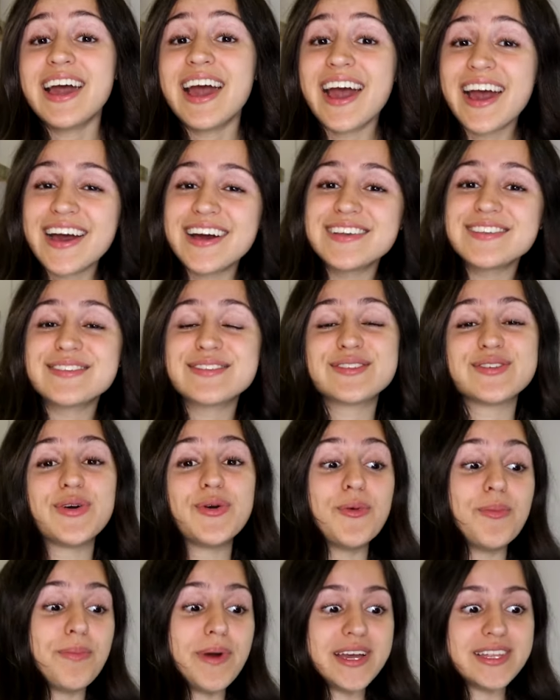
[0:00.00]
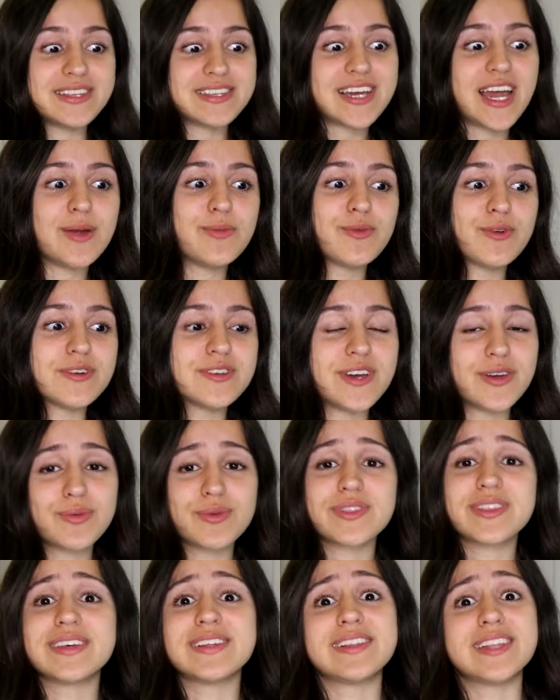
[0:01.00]
has. So by the time we're done
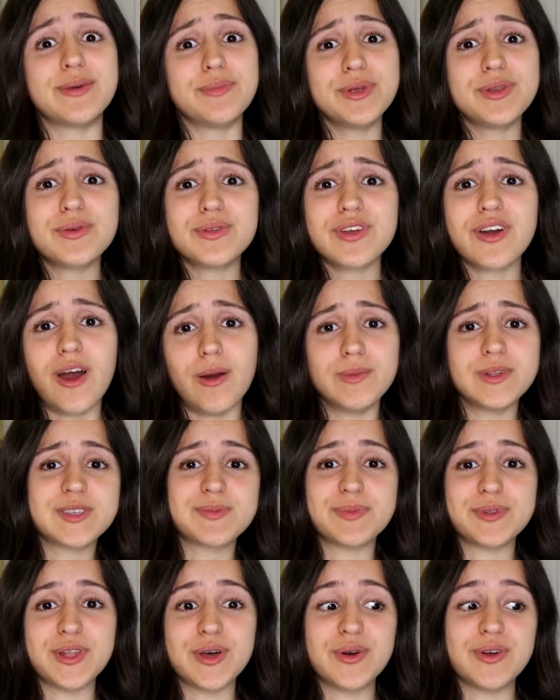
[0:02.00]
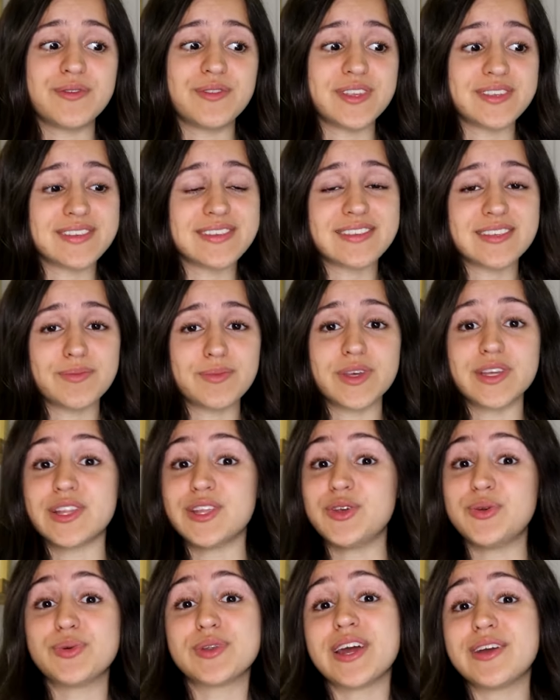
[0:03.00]
with it, let me know in the comments below if this is something that
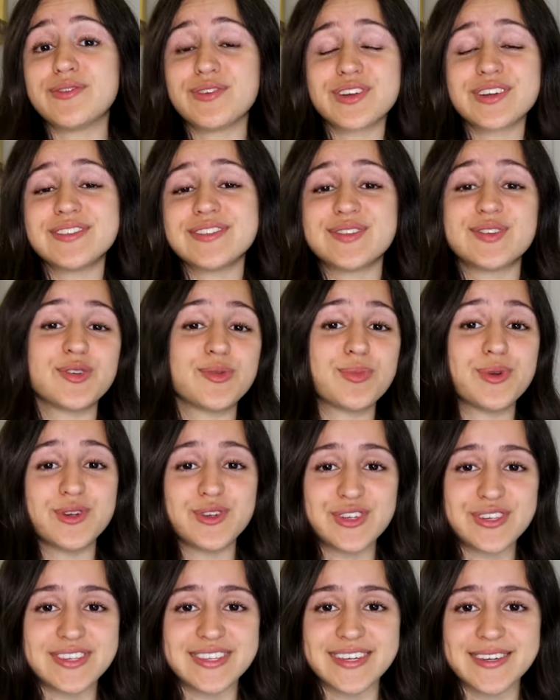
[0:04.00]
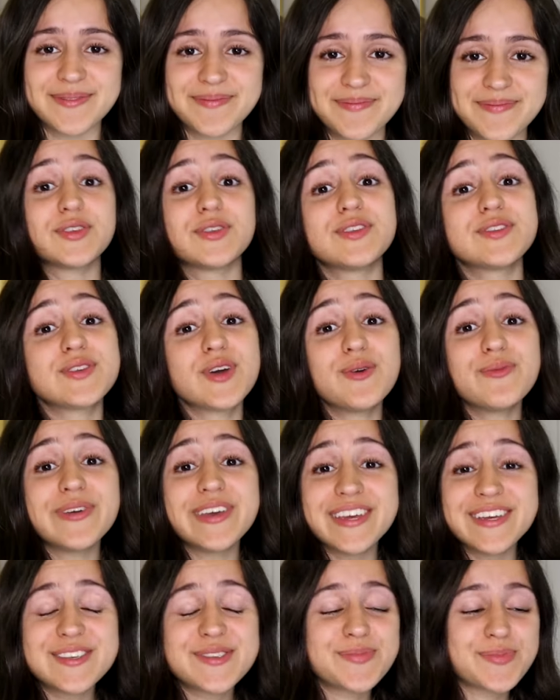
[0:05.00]
you would ever consider purchasing. So this home
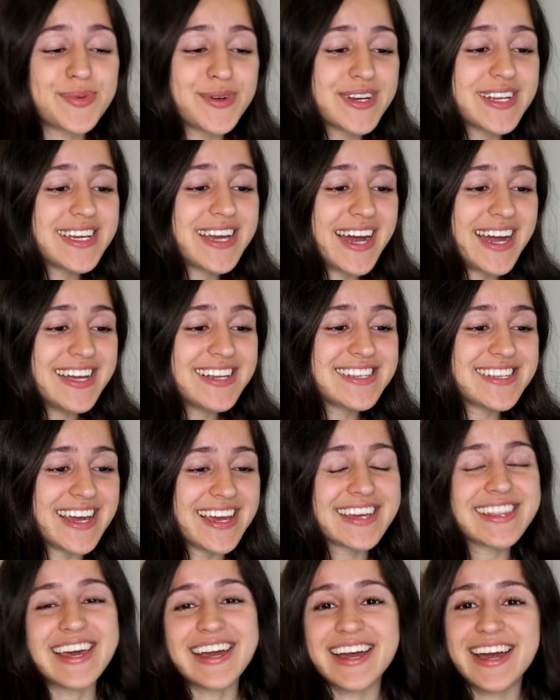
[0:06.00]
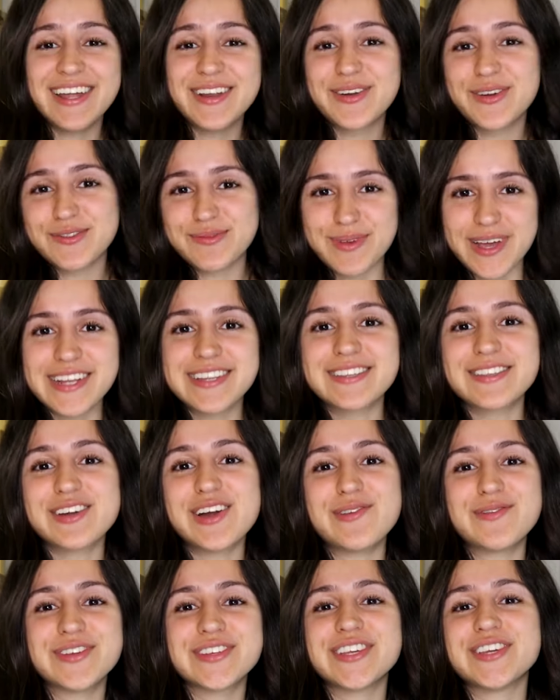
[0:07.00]
is pretty high tech. That kind of goes back to the
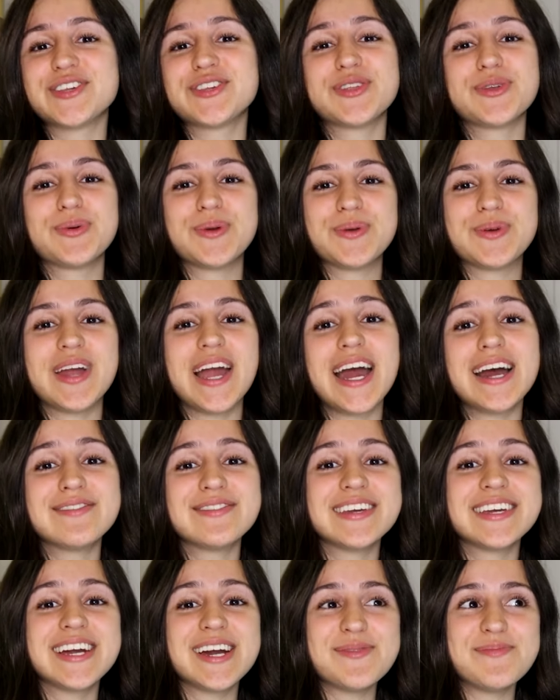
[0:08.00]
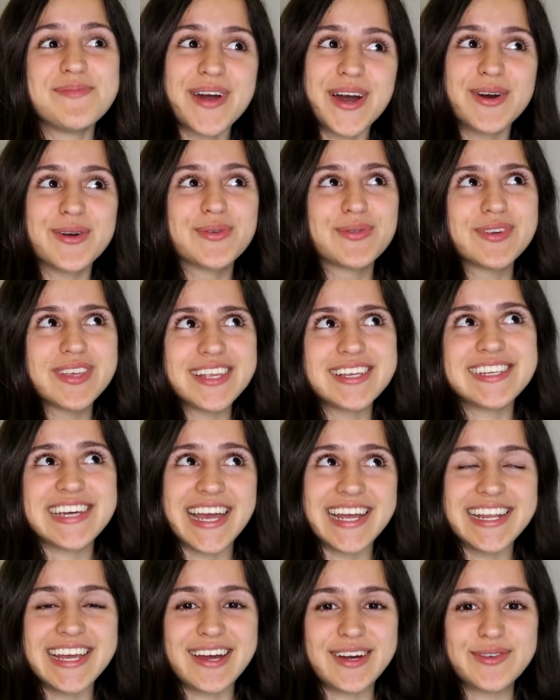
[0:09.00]
conversation that we were having about really
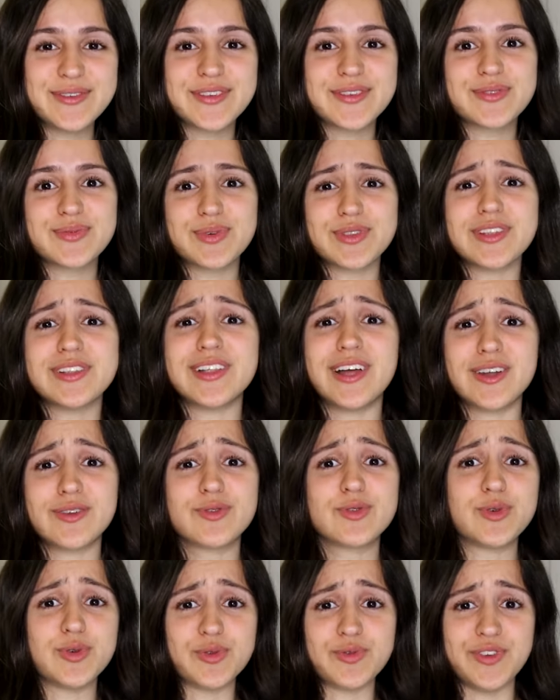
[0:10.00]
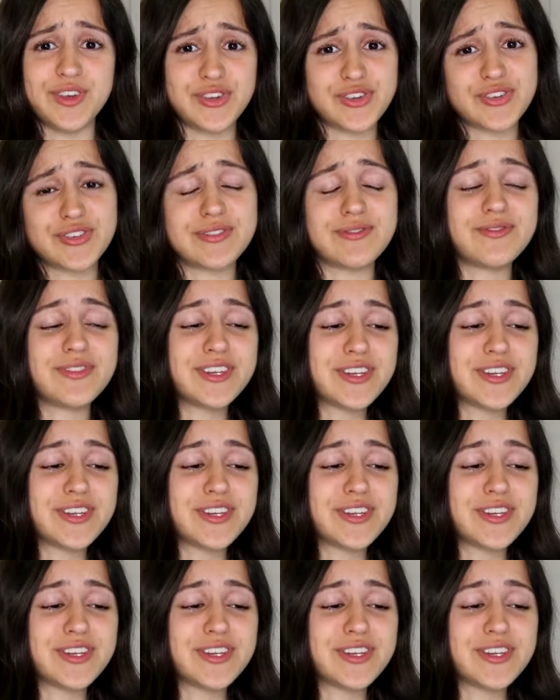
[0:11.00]
tiny houses with a lot of cool features and